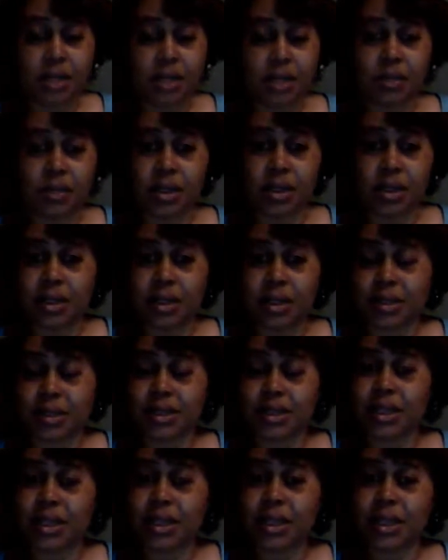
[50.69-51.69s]
But like I
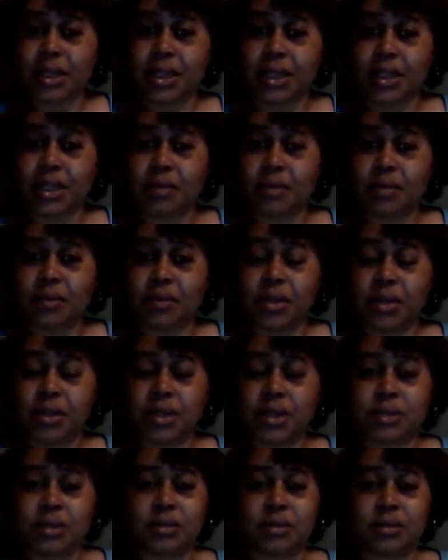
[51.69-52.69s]
said, I am ready.
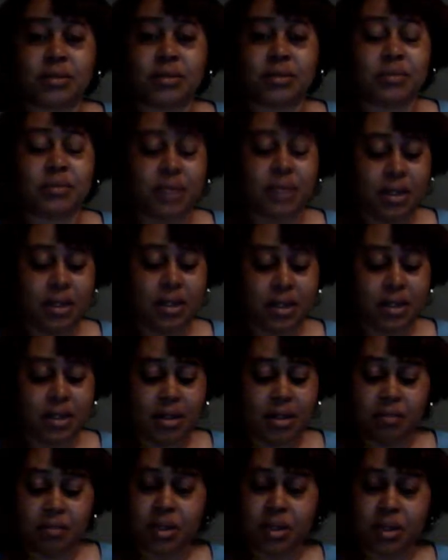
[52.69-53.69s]
So,
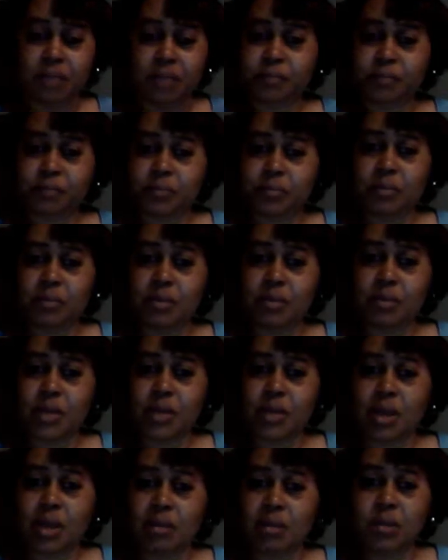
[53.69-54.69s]
but
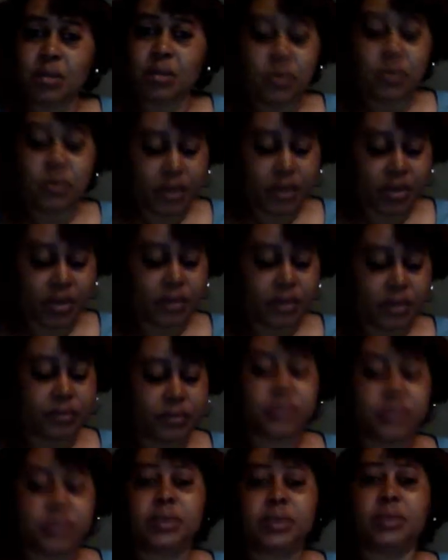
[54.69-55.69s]
moving on
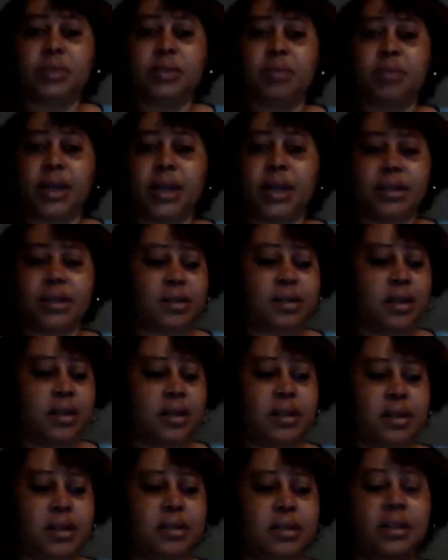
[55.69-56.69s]
to the
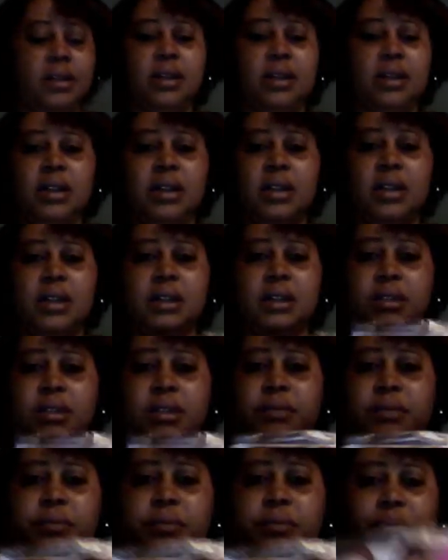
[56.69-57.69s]
magazines. Um,
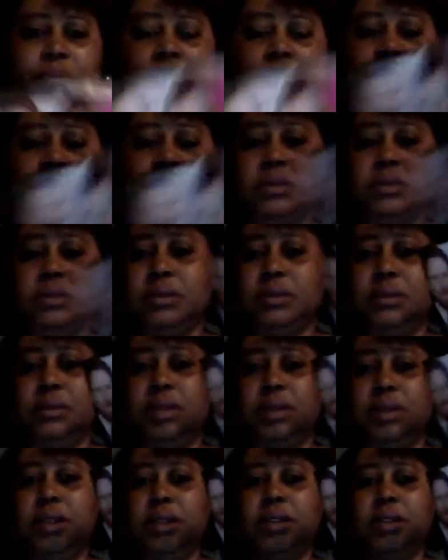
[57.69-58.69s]

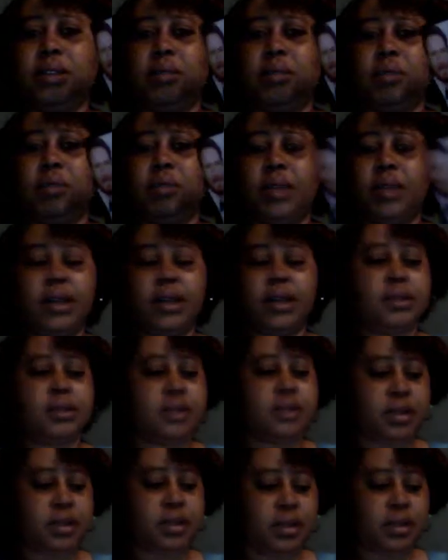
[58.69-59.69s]
these are my
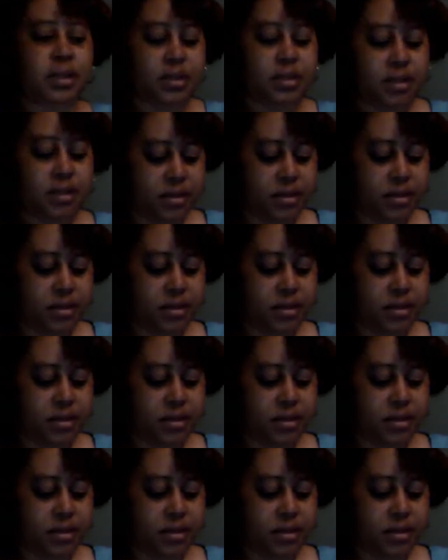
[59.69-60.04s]
magazines.